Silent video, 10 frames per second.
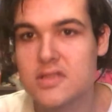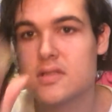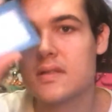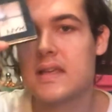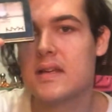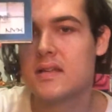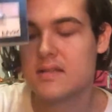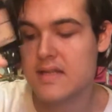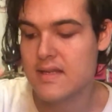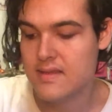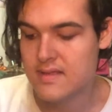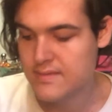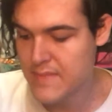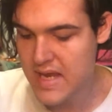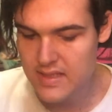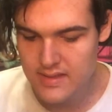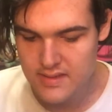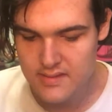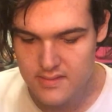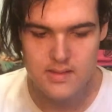So I'm gonna take this
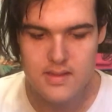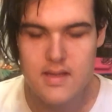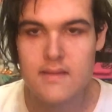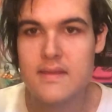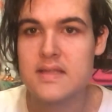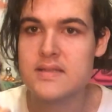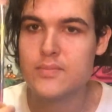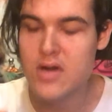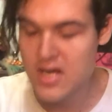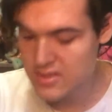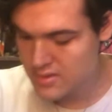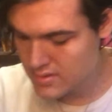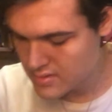palette and this brush.